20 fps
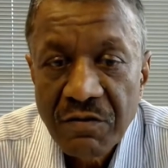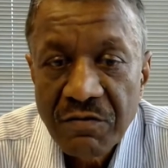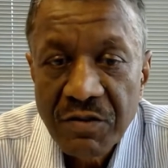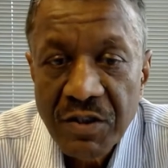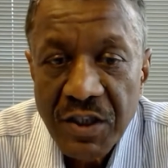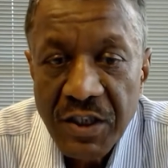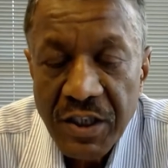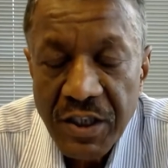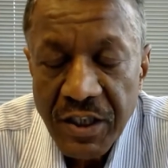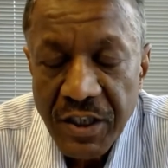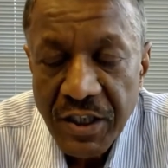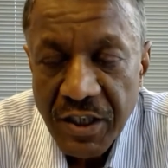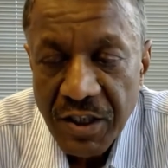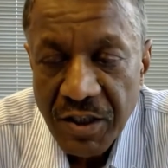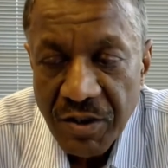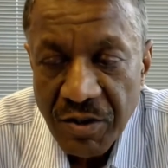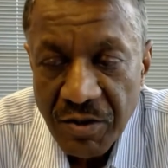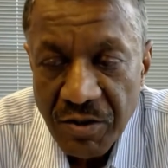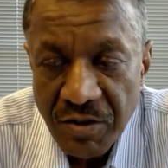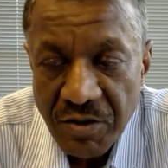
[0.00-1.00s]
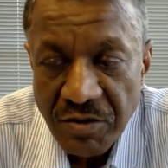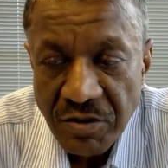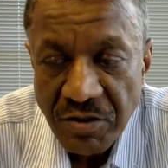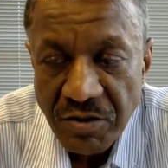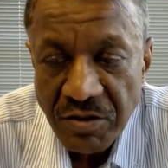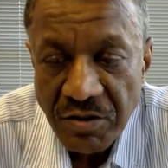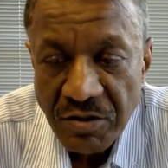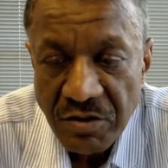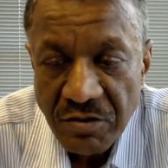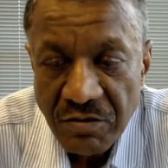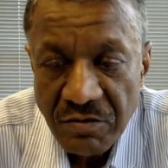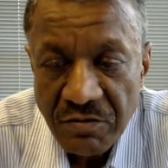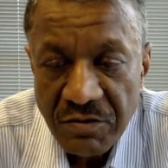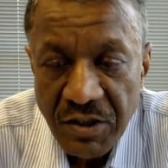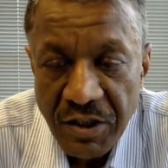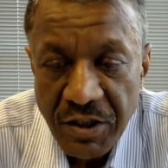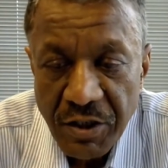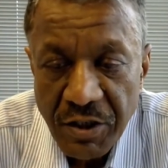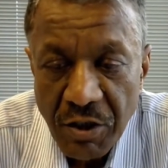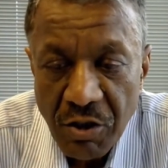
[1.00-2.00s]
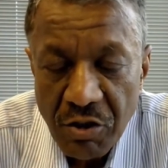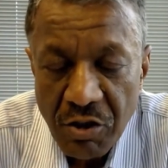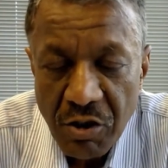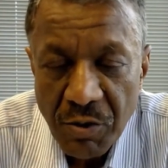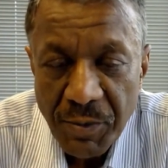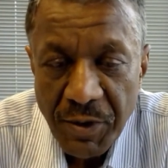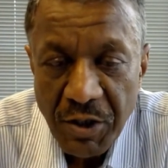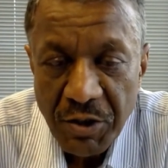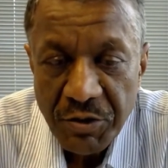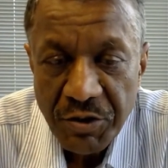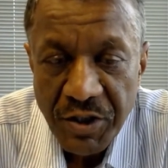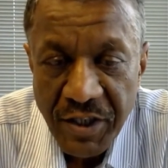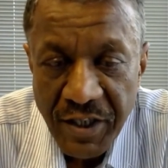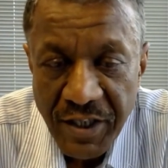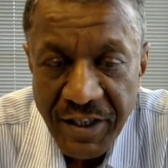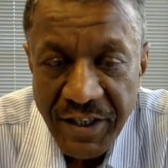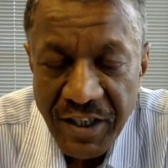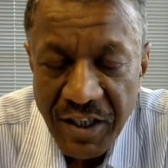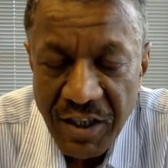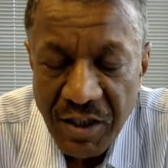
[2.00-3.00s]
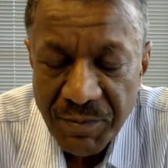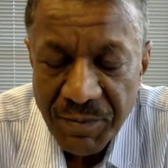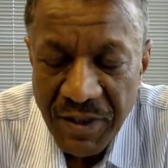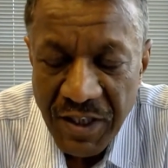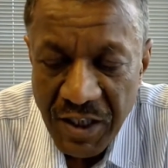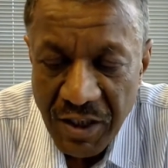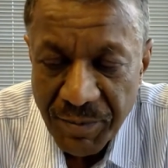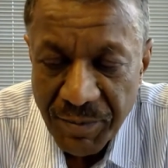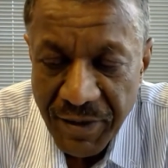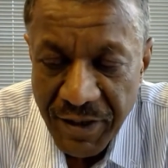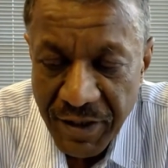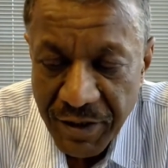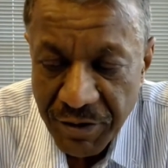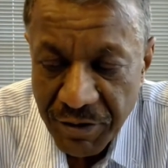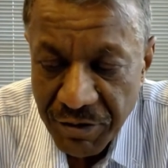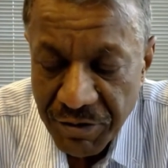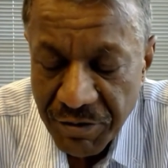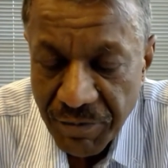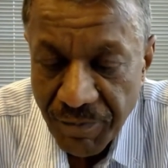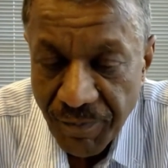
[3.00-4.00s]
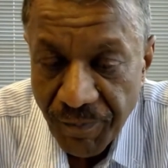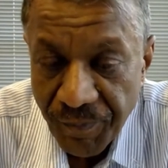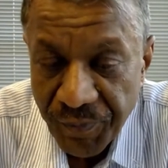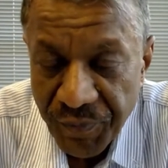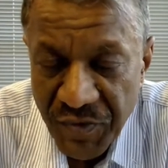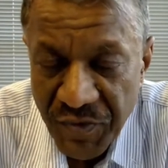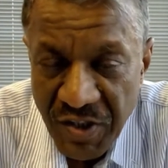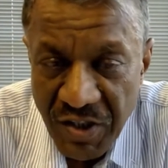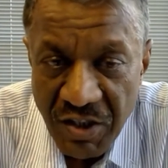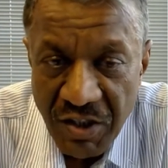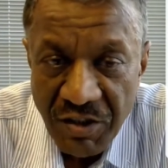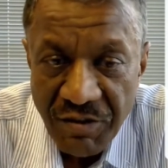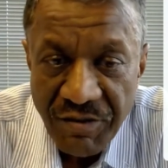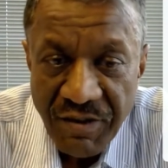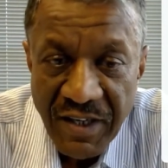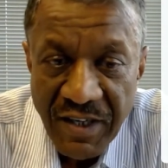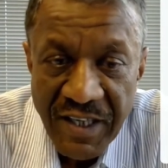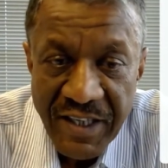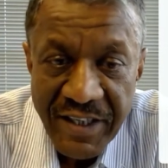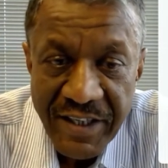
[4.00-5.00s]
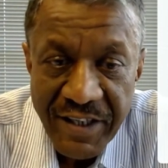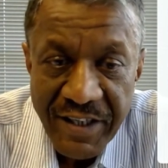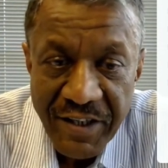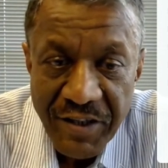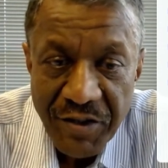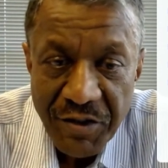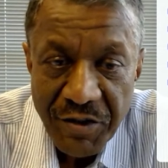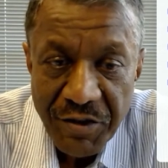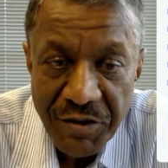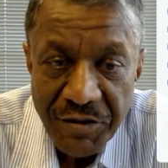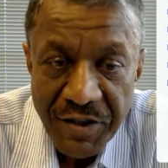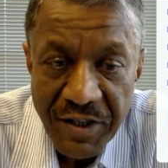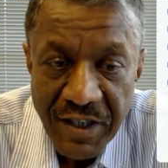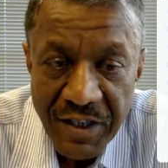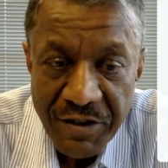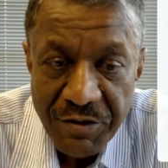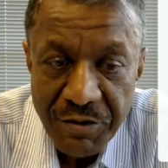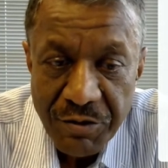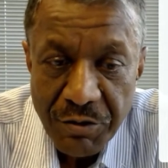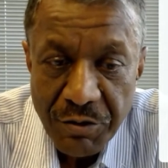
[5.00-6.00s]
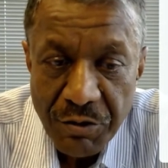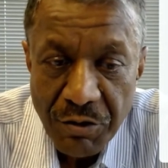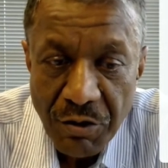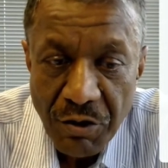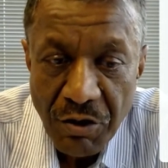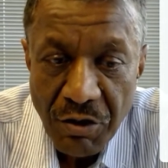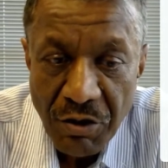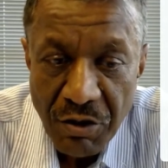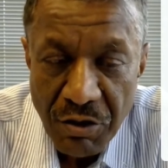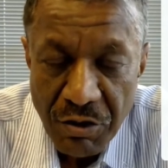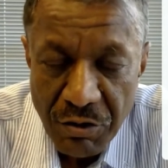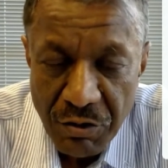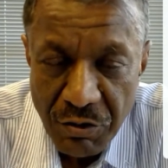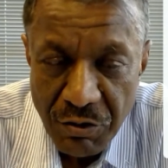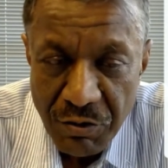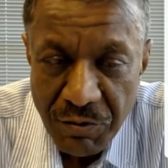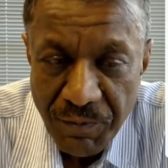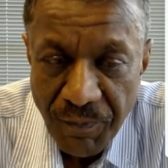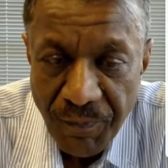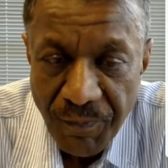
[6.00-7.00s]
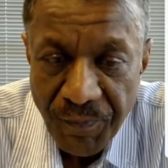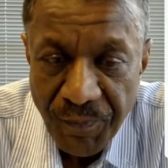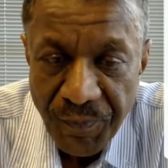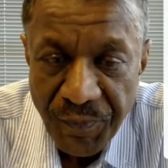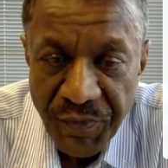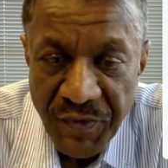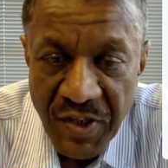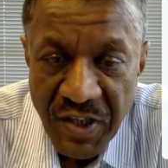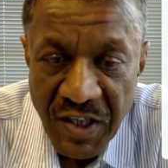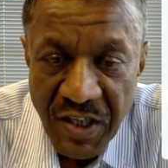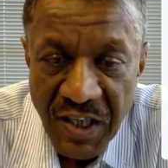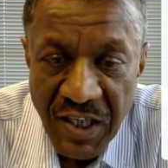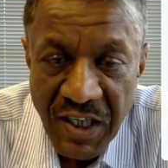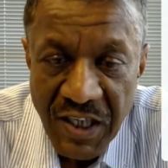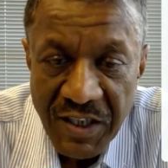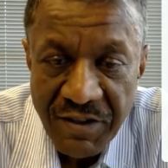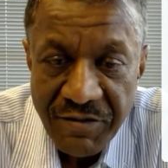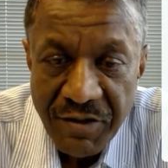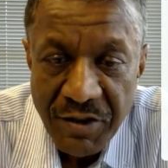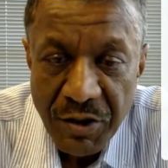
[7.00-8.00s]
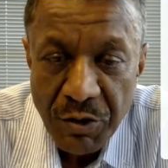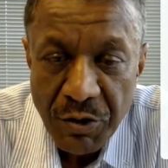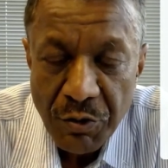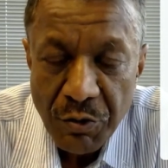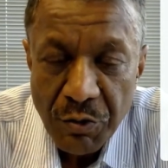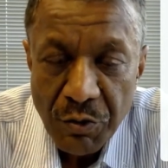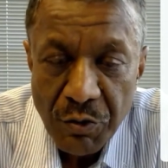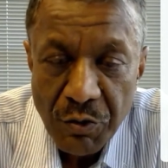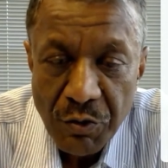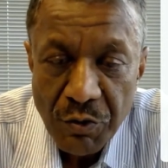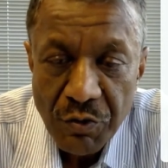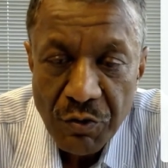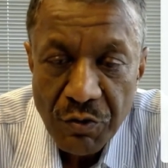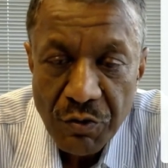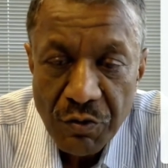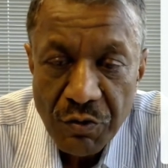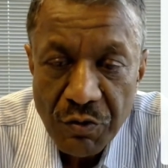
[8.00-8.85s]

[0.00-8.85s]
we will talk about the critical parameters. Fire heaters, as you all know, have two